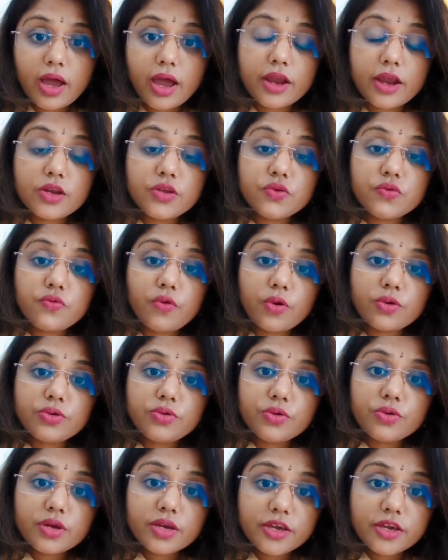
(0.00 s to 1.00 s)
and you
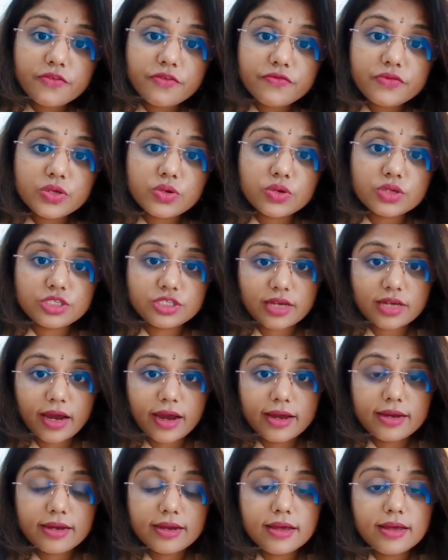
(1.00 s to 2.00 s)
want to give to your
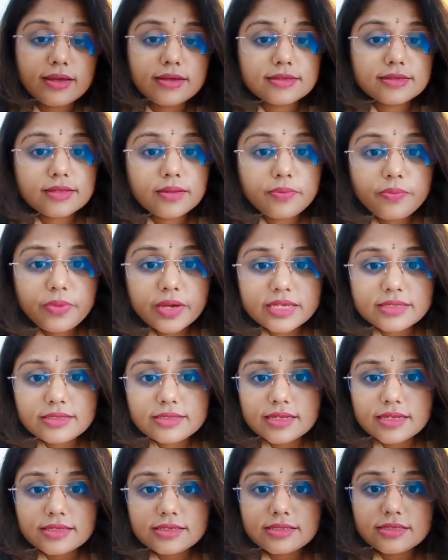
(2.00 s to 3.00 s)
child the
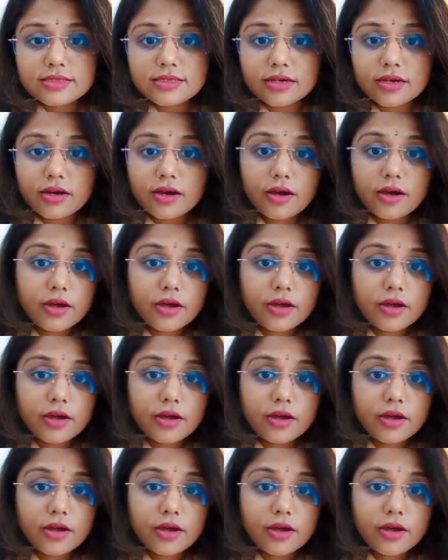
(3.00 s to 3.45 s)
bestest